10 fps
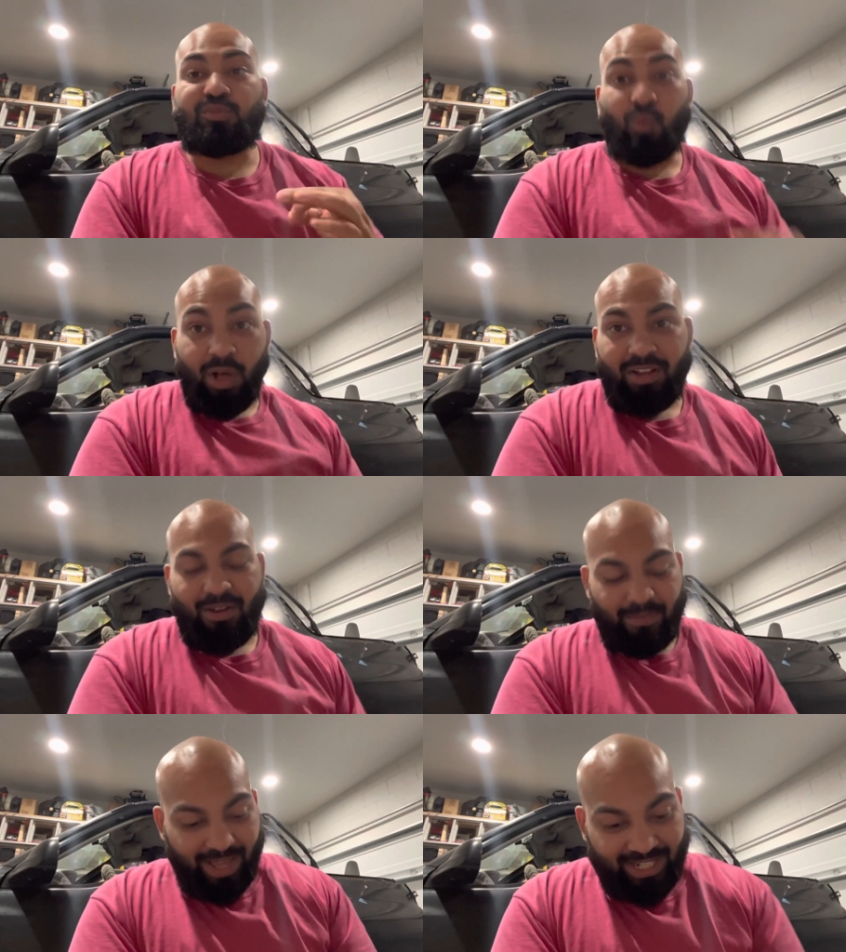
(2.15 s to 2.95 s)

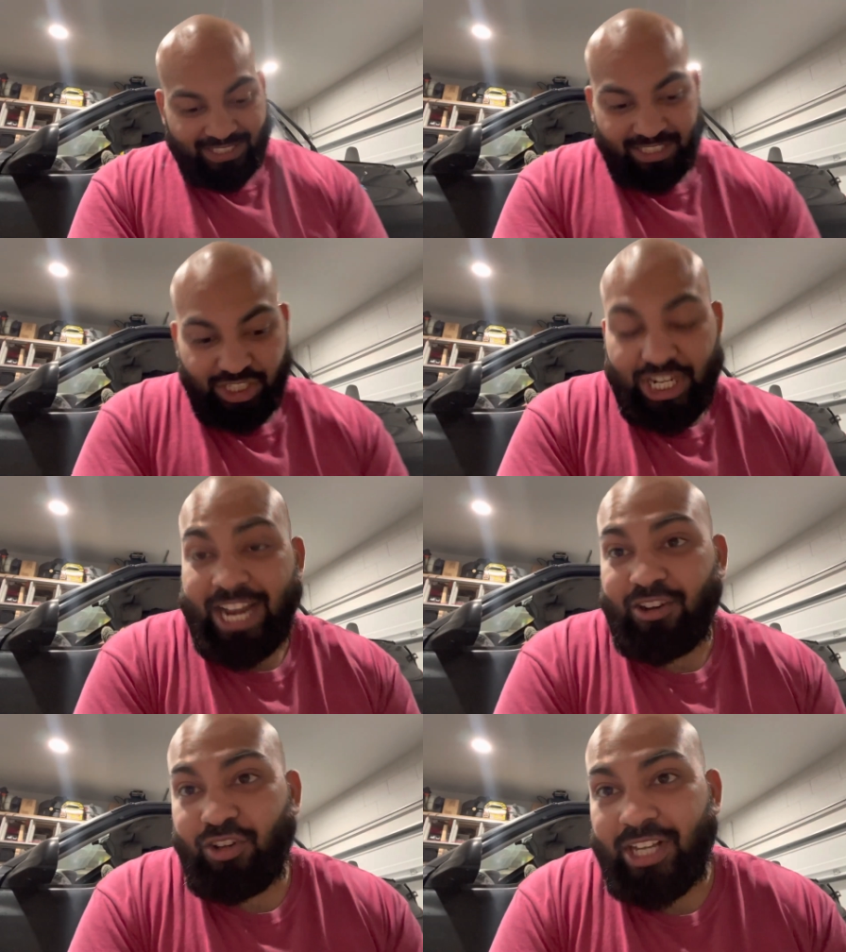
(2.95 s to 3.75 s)
Welcome back to the
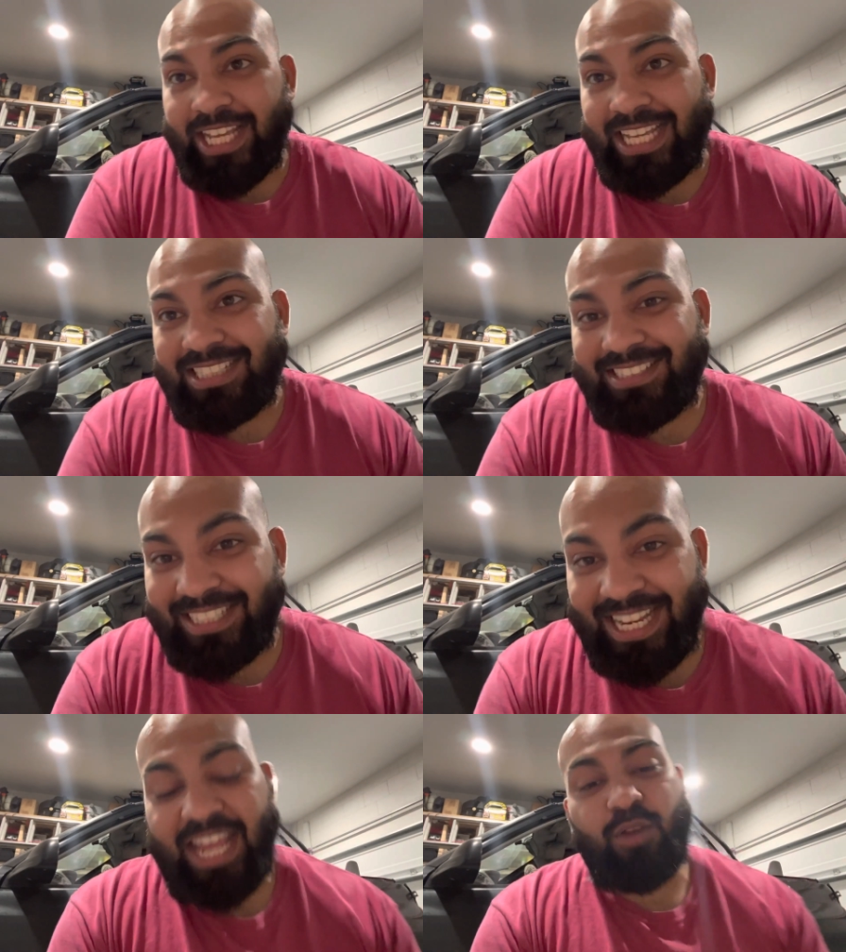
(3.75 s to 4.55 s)
channel and
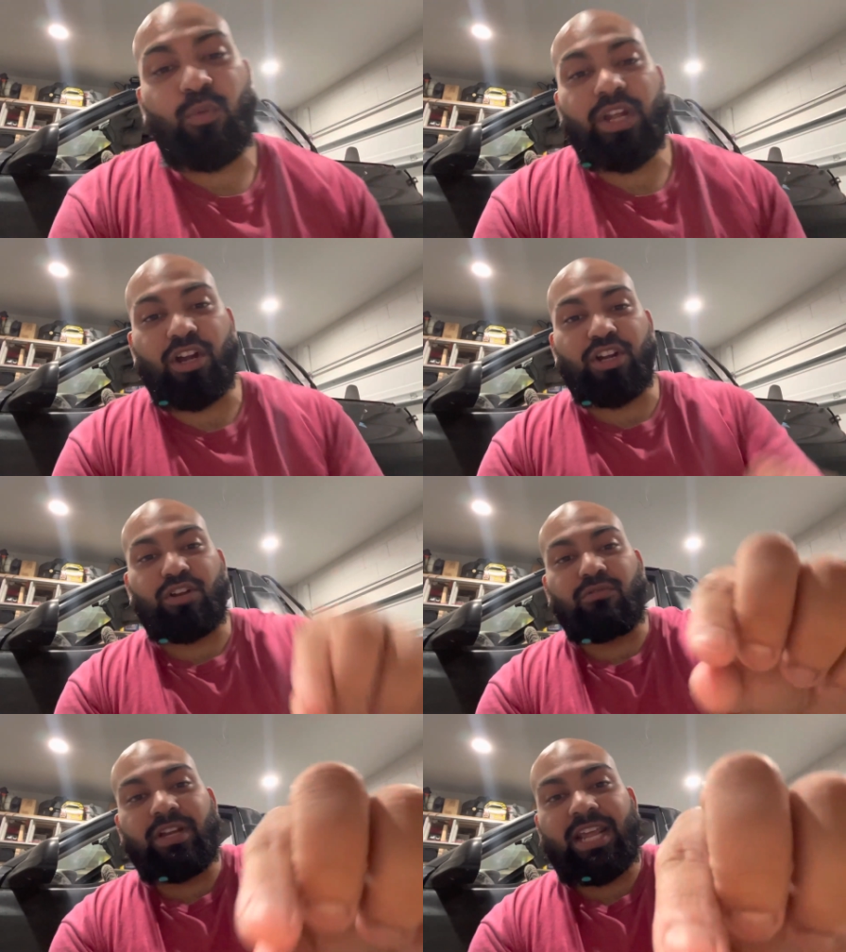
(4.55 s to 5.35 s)
today we are going
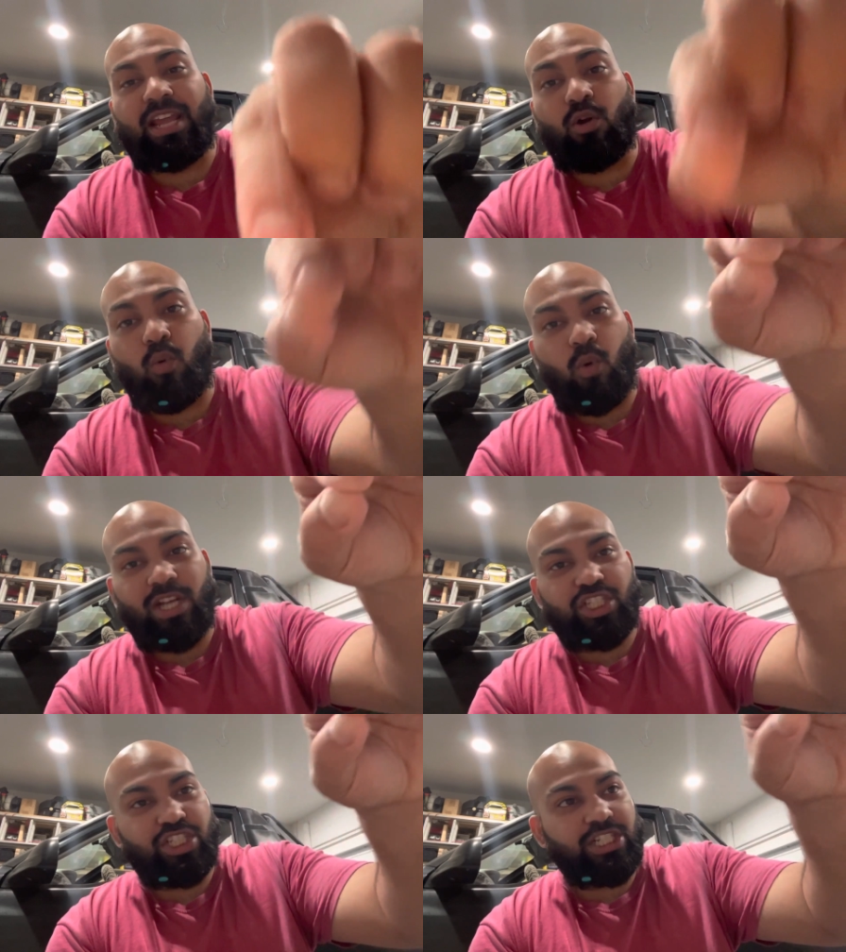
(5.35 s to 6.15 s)
to read a
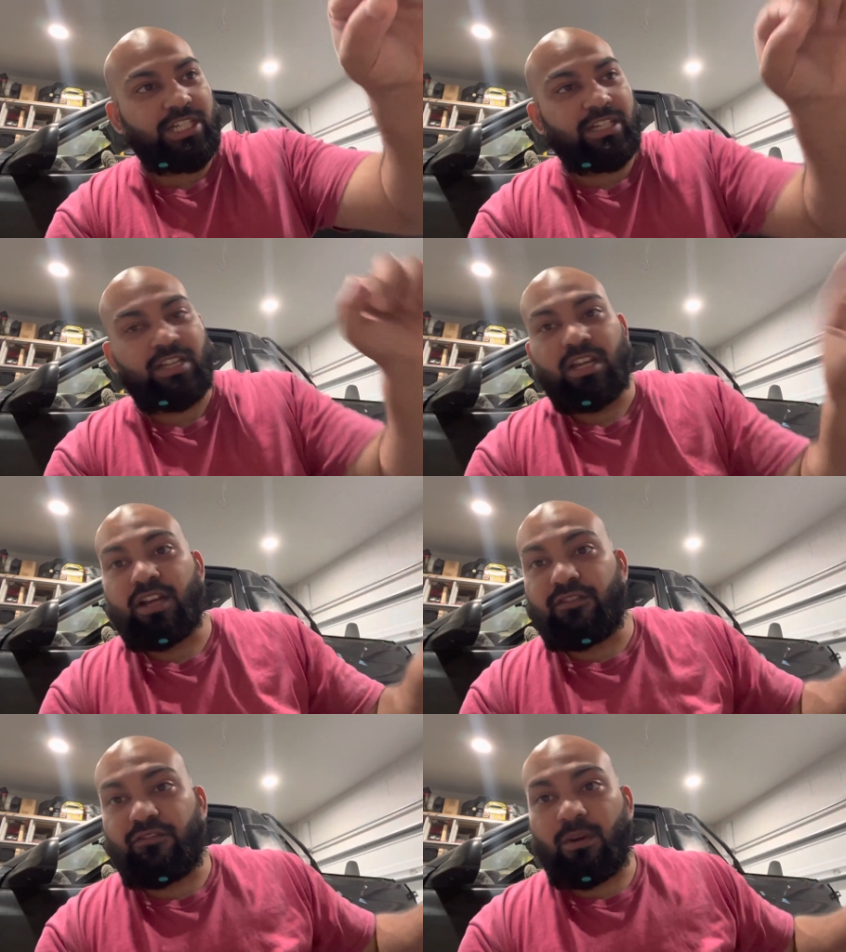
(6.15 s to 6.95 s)
question
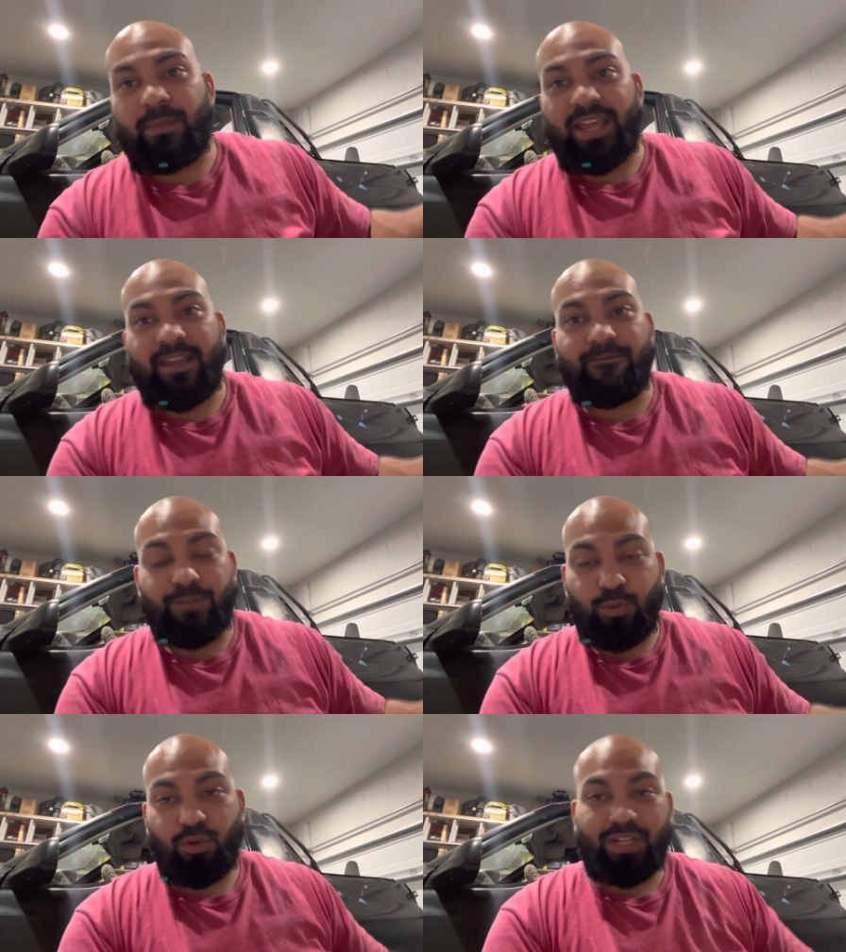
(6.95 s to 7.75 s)
from a
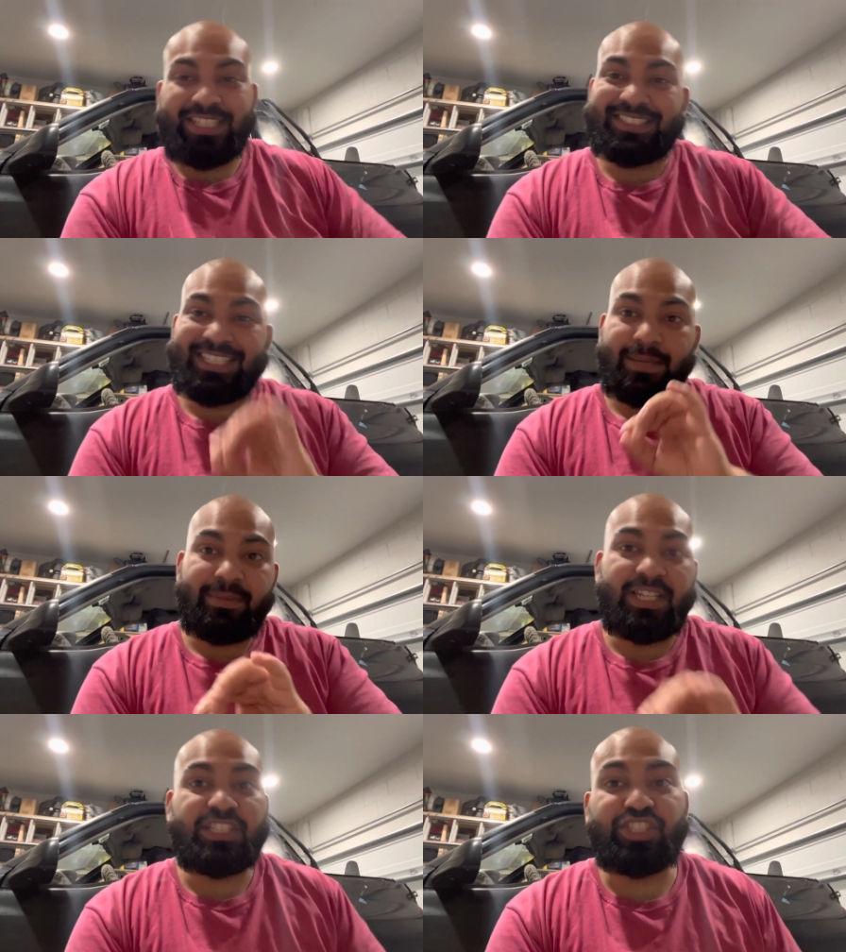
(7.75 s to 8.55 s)
viewer. His name
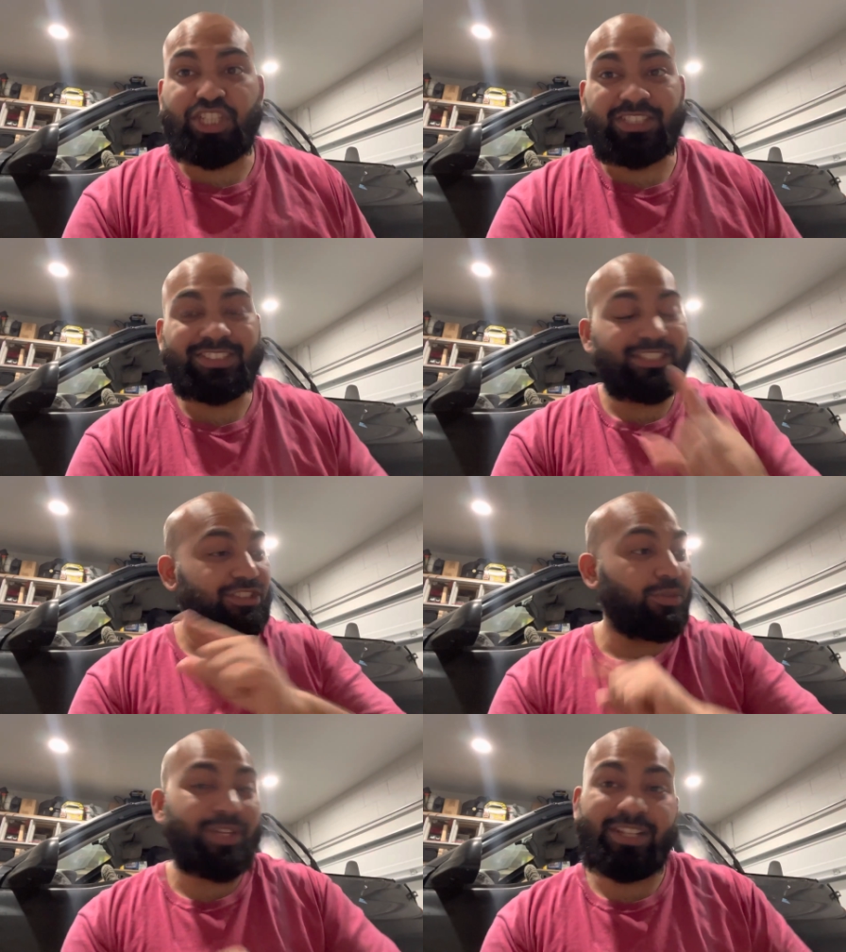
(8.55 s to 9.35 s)
is Justin,
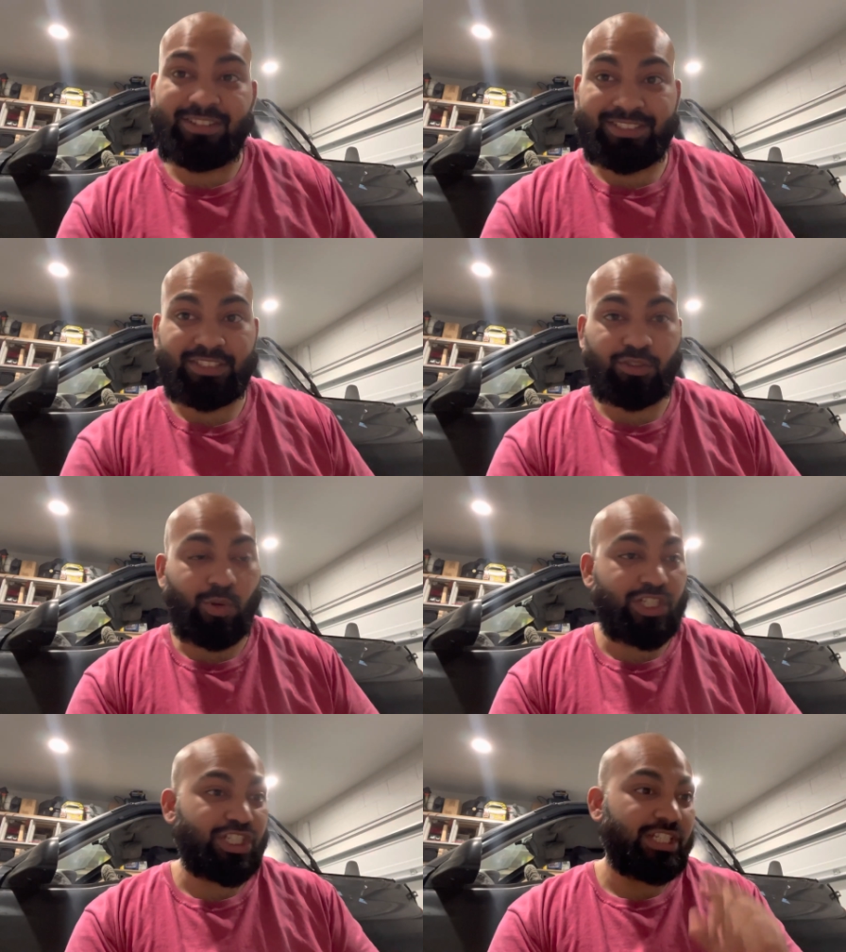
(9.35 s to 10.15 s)
so here's his
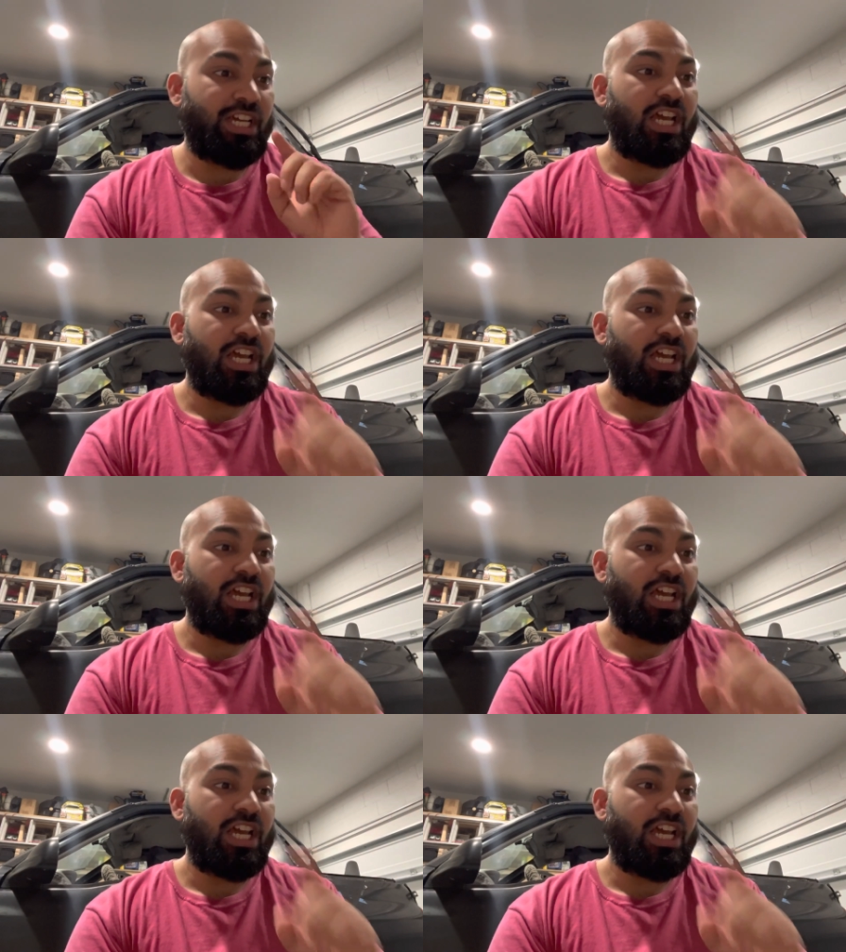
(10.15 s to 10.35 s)
question.